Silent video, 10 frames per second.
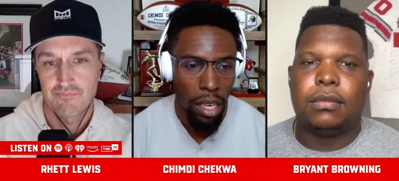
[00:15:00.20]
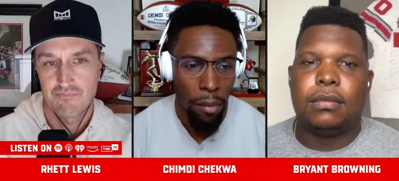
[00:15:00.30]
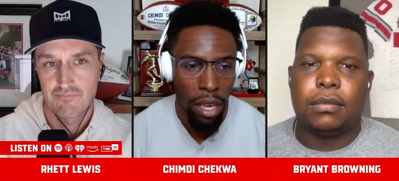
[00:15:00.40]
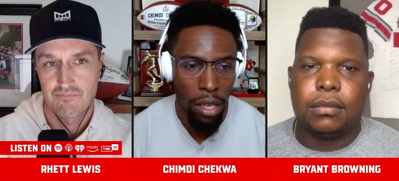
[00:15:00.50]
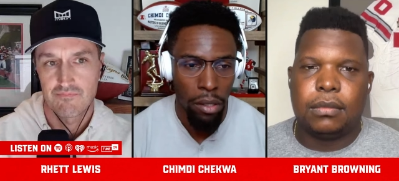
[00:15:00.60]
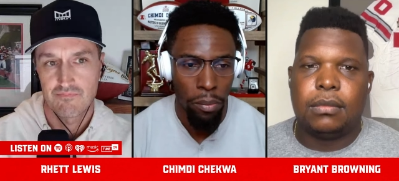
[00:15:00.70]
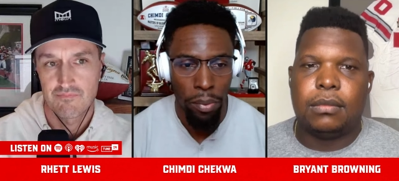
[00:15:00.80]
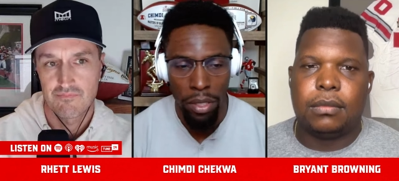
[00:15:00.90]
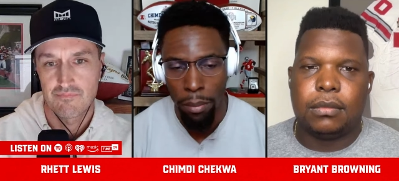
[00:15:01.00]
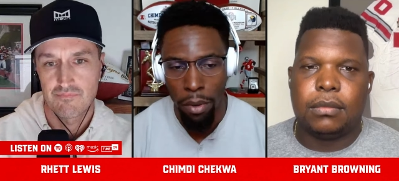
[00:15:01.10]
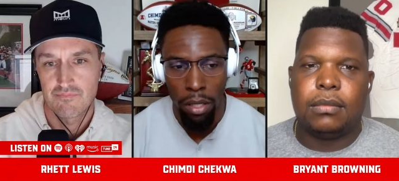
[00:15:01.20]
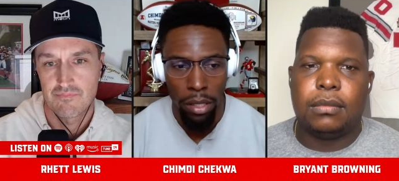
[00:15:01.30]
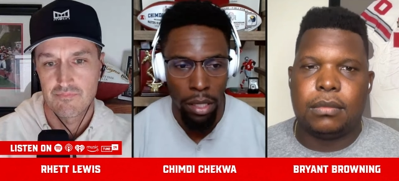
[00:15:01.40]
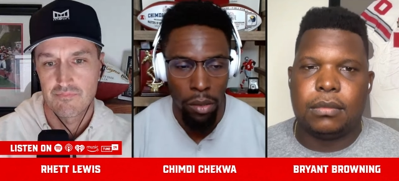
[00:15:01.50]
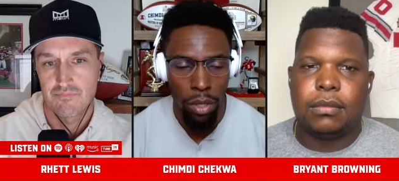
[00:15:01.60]
Speaker 1: and be able to put the ball
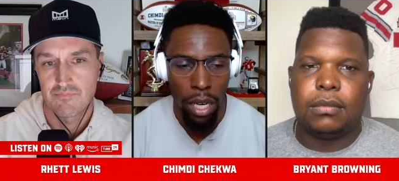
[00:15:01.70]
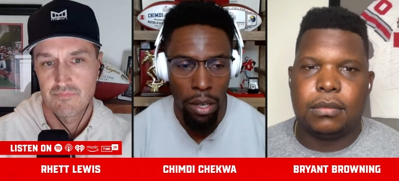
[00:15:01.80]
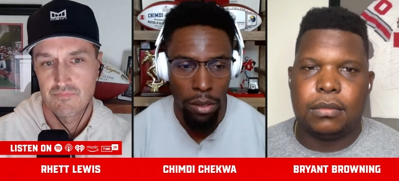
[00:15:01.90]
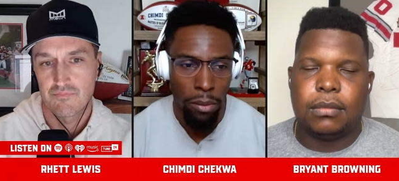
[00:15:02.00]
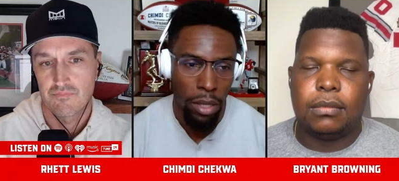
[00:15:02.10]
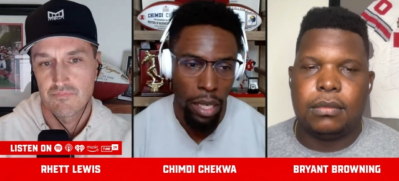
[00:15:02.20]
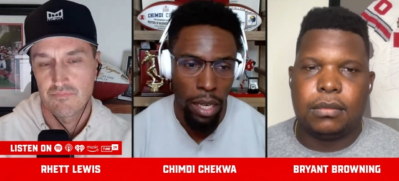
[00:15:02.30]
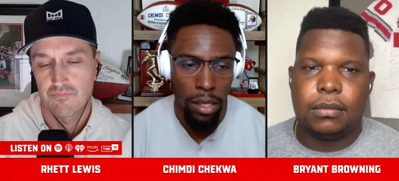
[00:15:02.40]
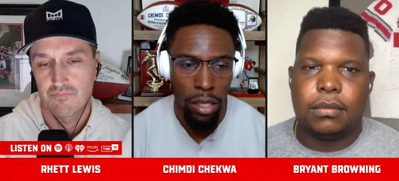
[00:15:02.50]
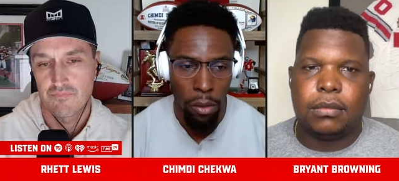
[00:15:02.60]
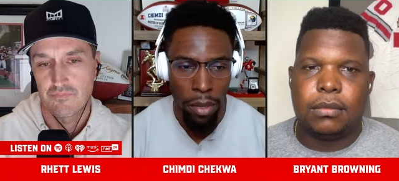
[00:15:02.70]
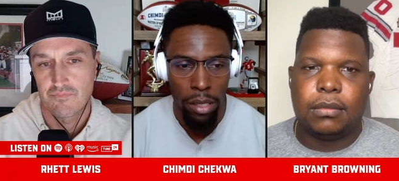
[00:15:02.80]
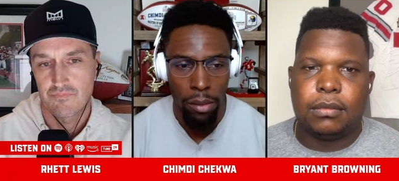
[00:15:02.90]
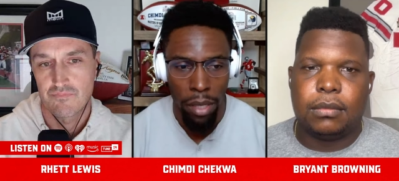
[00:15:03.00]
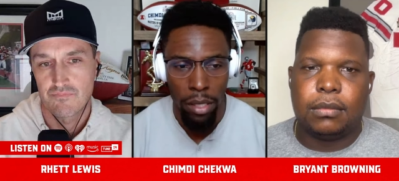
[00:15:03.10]
in a uh, warehouse hands to go make
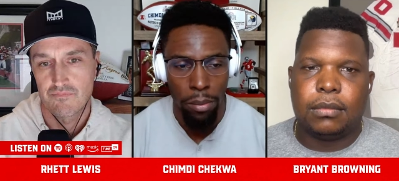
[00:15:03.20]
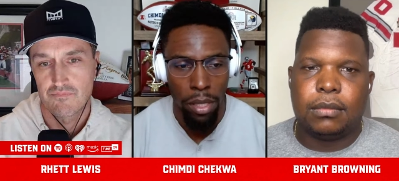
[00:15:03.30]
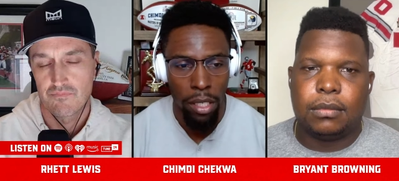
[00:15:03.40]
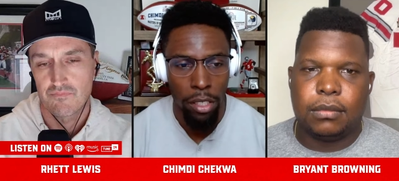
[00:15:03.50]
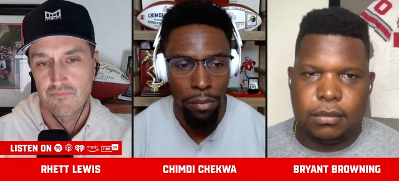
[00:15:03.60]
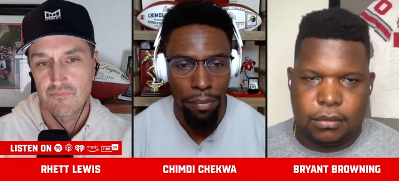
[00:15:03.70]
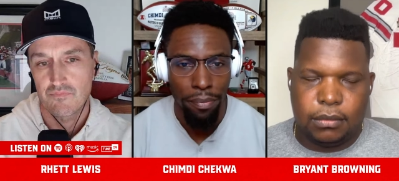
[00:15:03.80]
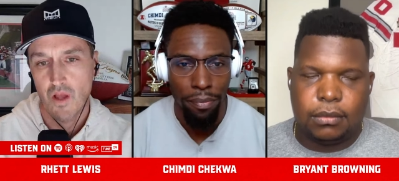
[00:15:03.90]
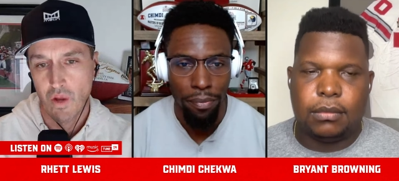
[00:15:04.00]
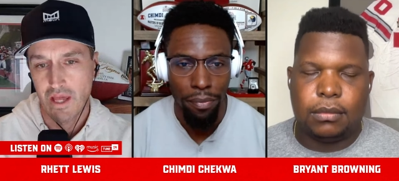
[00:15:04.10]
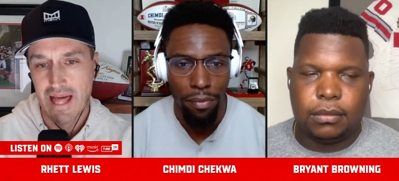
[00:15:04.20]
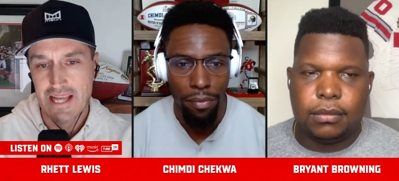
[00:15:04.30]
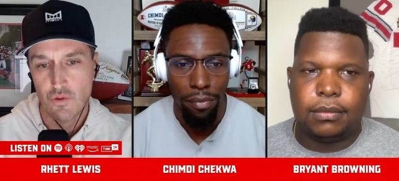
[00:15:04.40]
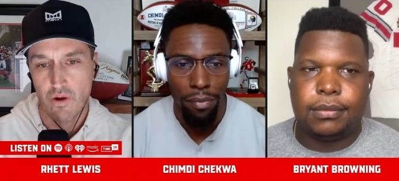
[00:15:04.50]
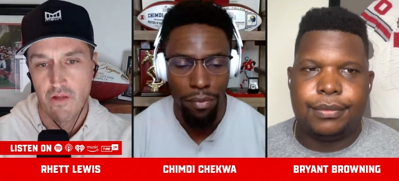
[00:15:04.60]
make some plays.
Speaker 2: Okay,
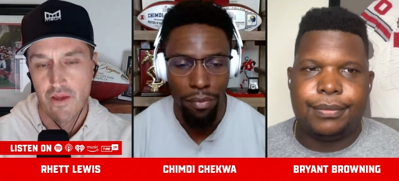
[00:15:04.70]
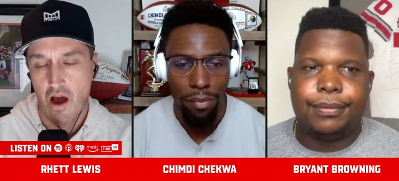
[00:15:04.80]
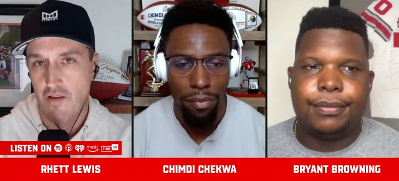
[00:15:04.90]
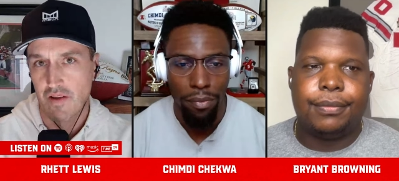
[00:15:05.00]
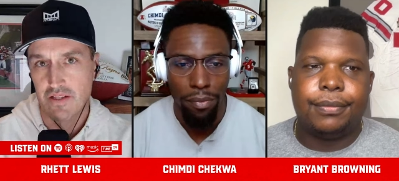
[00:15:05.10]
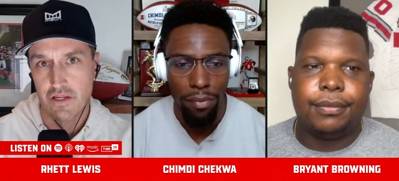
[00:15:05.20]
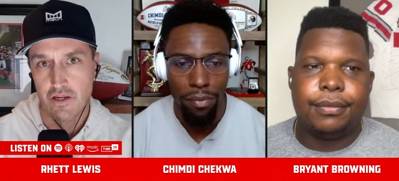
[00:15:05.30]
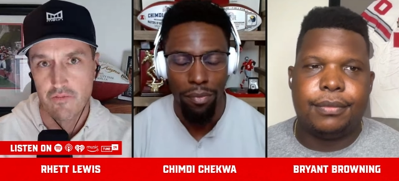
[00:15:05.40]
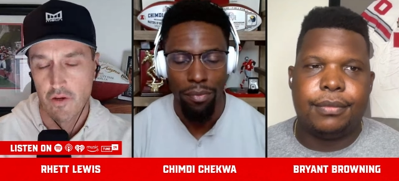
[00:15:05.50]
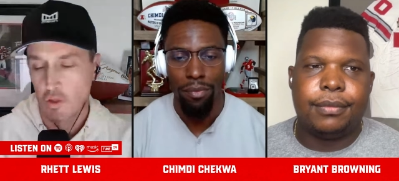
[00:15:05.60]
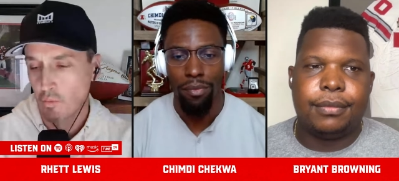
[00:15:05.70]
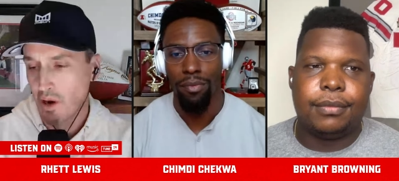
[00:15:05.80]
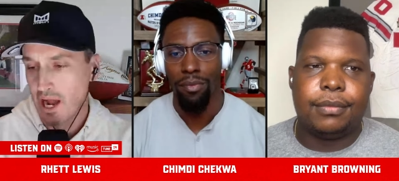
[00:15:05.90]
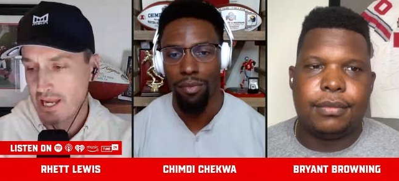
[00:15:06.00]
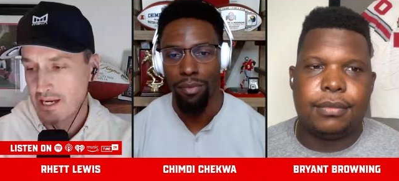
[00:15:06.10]
last one on the offense here for you,
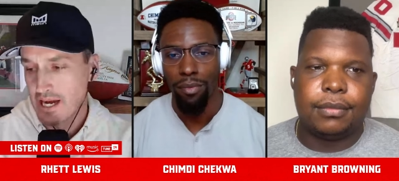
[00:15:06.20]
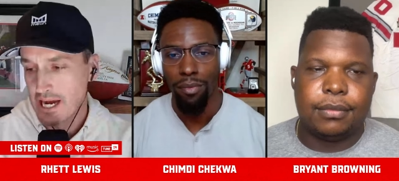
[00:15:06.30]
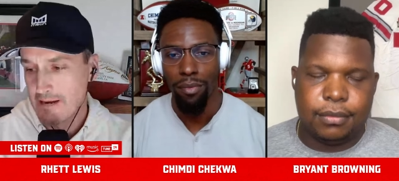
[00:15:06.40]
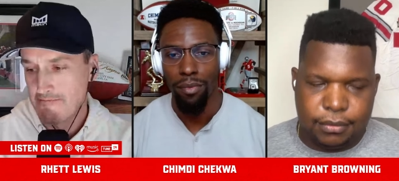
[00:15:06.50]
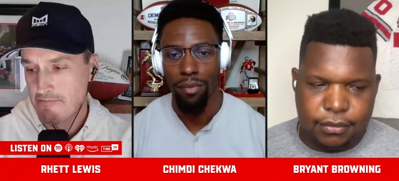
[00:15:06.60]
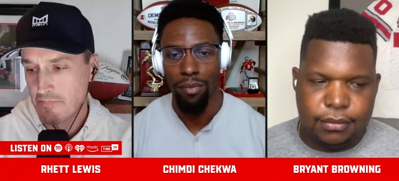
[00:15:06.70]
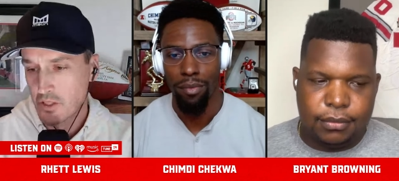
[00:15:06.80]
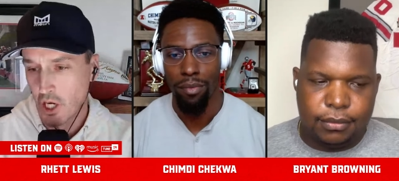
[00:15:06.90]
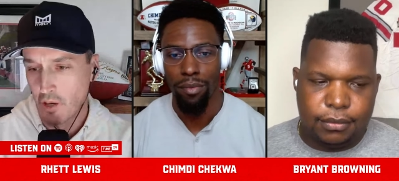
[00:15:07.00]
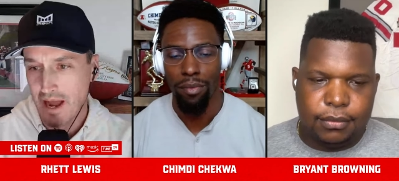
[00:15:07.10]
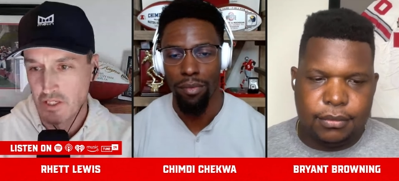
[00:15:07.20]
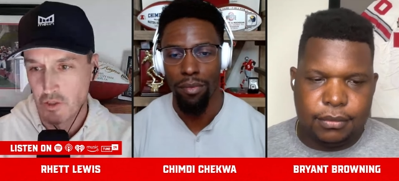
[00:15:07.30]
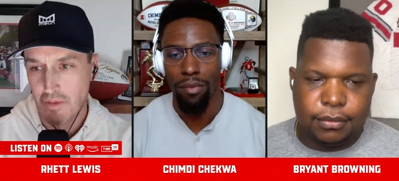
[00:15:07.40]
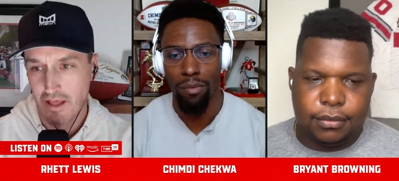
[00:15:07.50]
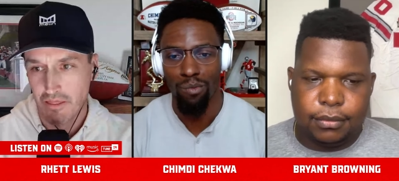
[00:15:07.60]
Bryant. Um, Jeremiah
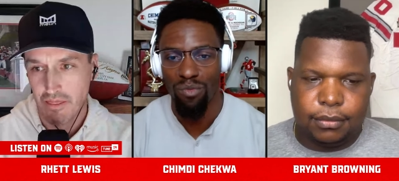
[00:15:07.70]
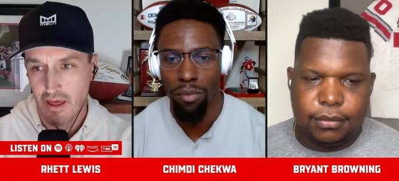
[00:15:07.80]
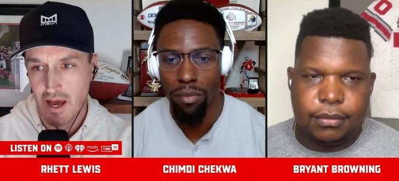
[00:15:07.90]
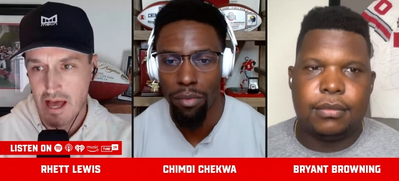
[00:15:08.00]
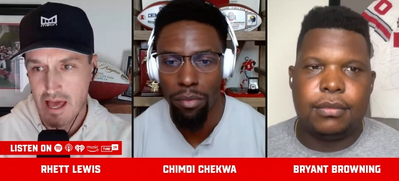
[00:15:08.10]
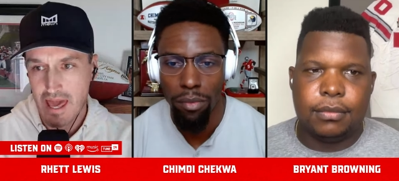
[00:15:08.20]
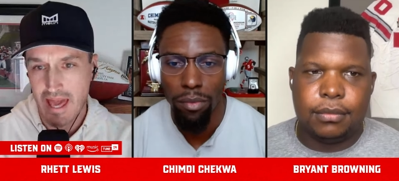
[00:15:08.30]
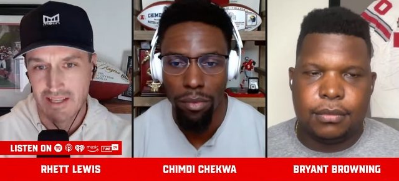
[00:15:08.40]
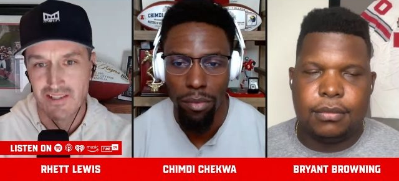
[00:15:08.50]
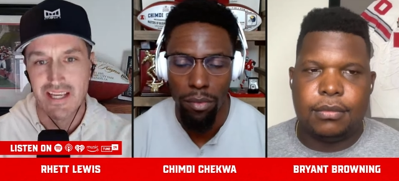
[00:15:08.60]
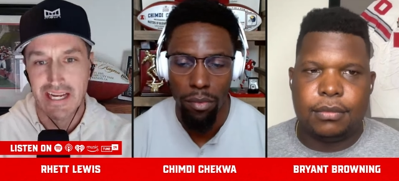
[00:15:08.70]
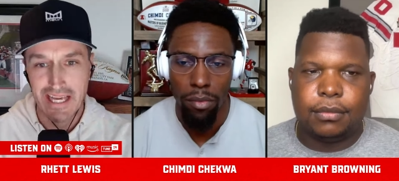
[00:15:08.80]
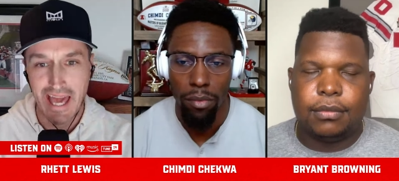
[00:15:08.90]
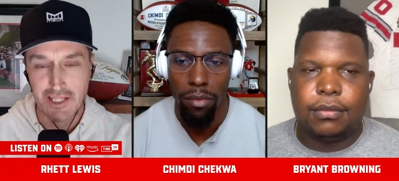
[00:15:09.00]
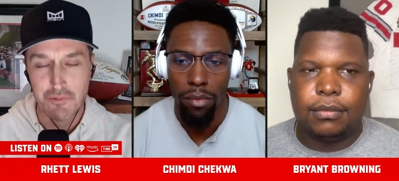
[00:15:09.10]
Smith, uh,
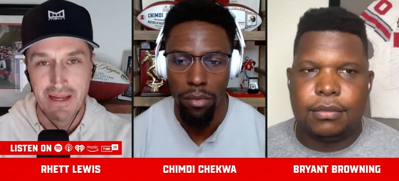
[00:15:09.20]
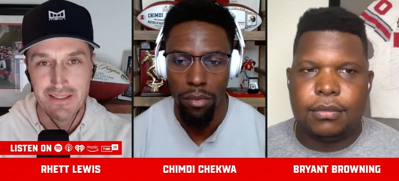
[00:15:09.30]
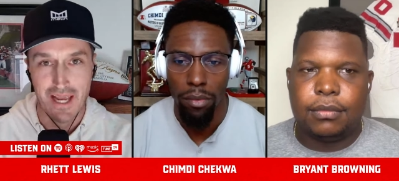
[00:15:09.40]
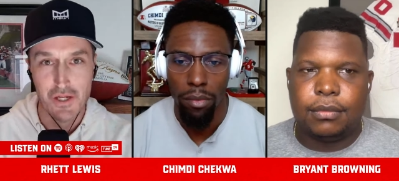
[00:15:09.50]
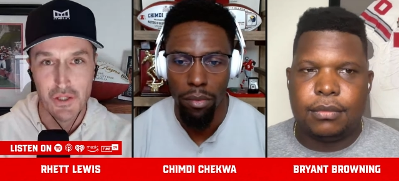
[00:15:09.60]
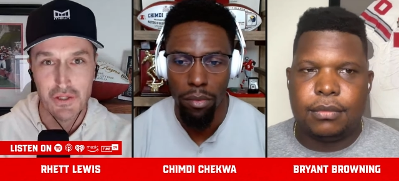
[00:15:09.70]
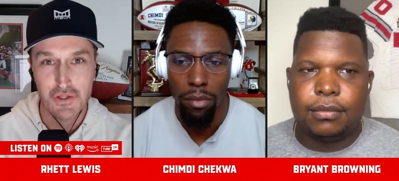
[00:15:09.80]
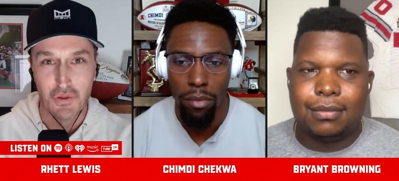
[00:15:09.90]
exceeding expectations,